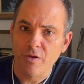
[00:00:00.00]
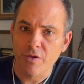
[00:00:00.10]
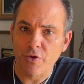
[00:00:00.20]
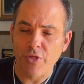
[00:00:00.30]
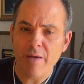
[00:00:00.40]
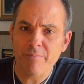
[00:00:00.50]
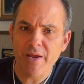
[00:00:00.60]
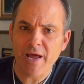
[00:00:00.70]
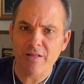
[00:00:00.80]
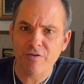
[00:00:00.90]
So that may
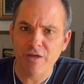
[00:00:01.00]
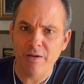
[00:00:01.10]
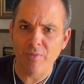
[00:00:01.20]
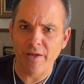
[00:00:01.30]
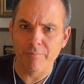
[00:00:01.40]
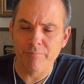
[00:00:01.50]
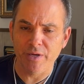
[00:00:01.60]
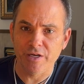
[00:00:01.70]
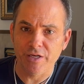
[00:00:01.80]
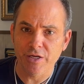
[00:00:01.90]
not seem like a
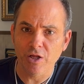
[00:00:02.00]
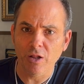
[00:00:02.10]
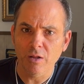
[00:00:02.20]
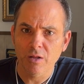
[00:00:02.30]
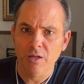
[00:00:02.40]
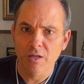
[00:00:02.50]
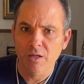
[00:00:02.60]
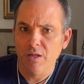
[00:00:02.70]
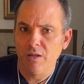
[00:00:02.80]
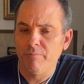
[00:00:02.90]
big deal,
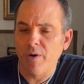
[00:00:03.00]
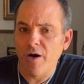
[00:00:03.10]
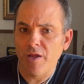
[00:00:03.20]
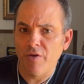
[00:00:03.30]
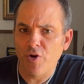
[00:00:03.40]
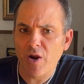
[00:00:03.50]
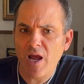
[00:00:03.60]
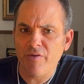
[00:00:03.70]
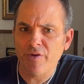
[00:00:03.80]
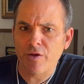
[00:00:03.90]
but if you're having a